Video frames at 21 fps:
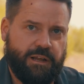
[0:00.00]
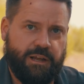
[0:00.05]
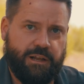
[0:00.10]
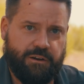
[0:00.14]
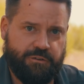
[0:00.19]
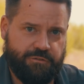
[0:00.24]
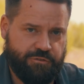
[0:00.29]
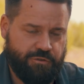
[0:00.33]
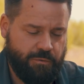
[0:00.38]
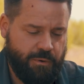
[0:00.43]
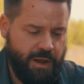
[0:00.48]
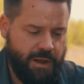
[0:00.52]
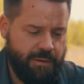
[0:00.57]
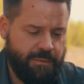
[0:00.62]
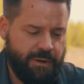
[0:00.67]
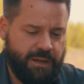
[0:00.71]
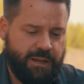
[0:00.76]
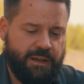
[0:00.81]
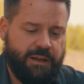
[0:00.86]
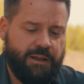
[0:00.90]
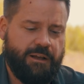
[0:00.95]
and a
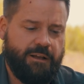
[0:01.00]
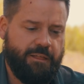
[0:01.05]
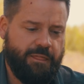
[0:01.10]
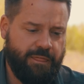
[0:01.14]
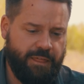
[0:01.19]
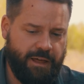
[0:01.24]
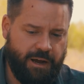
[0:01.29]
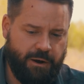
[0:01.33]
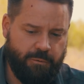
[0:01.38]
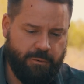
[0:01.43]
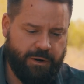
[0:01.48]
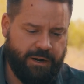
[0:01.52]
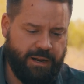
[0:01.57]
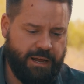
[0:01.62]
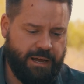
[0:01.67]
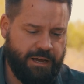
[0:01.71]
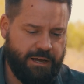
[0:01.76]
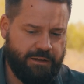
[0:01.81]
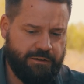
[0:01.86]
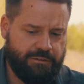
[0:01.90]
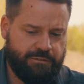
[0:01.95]
ceramic. That one
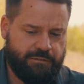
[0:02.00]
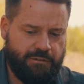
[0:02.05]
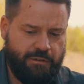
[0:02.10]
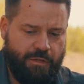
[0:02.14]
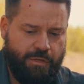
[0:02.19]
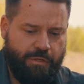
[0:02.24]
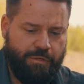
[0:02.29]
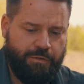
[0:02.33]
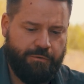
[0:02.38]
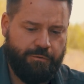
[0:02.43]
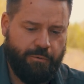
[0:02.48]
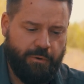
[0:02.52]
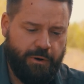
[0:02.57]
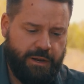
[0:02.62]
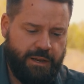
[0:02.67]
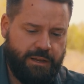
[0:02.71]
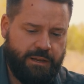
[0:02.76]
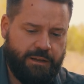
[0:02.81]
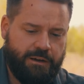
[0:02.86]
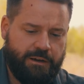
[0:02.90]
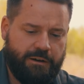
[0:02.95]
has
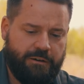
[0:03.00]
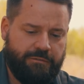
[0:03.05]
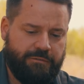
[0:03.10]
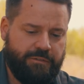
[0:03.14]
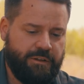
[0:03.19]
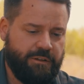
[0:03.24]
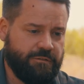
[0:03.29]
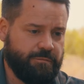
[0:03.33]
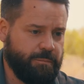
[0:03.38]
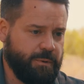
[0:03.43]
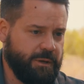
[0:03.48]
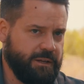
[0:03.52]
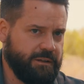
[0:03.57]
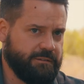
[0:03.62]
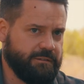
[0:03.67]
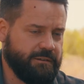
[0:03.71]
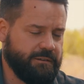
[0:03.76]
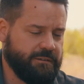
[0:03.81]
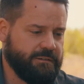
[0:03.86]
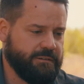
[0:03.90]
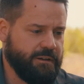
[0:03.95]
3 of these
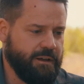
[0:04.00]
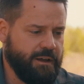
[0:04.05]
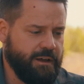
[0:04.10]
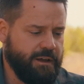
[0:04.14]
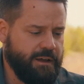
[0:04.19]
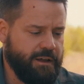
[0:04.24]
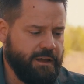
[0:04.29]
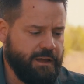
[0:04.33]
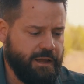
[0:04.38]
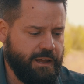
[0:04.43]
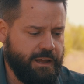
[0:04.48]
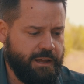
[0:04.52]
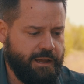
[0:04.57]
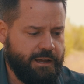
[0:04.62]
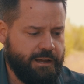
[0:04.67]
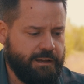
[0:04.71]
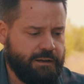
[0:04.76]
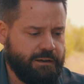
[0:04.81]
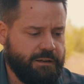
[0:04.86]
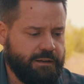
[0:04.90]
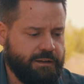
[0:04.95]
pieces,
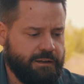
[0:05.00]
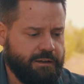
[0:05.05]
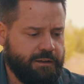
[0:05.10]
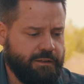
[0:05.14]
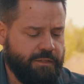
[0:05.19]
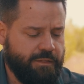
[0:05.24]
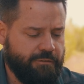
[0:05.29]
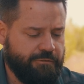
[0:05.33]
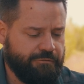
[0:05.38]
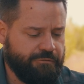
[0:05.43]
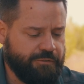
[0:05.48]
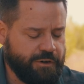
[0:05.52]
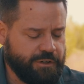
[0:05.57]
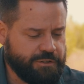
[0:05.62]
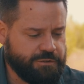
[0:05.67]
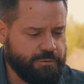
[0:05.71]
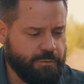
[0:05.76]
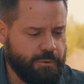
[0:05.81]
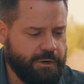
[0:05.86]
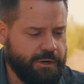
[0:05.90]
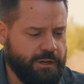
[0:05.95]
and the
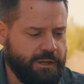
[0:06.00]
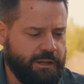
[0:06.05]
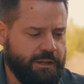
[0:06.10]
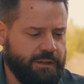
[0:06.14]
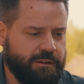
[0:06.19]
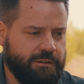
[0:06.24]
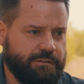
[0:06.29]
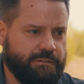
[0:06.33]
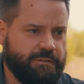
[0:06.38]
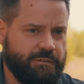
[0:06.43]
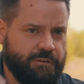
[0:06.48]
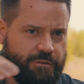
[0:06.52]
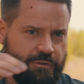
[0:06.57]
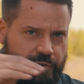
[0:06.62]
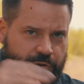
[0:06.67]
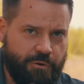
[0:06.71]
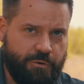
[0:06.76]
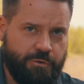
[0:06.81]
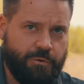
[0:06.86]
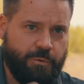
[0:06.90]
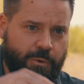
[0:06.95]
first one is
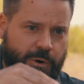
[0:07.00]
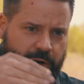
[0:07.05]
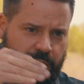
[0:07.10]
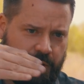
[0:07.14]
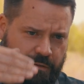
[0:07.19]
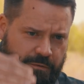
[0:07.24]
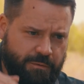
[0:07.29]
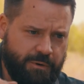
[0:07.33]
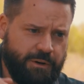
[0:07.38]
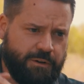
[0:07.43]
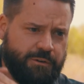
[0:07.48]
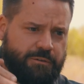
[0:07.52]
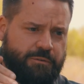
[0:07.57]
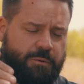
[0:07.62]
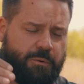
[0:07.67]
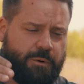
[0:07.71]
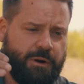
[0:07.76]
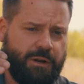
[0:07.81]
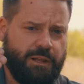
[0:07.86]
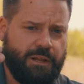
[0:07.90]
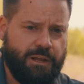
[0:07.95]
220,
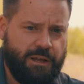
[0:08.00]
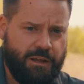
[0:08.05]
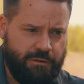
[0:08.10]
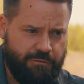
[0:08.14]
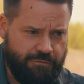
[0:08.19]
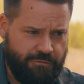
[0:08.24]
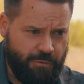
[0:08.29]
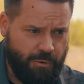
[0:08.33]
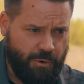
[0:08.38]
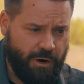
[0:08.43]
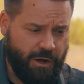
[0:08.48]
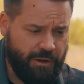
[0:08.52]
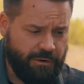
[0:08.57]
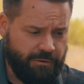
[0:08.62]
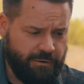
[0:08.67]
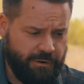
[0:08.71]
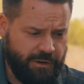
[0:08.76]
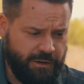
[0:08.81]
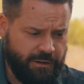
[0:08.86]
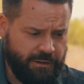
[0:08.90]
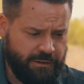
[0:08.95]
320, and
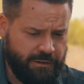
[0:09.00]
400.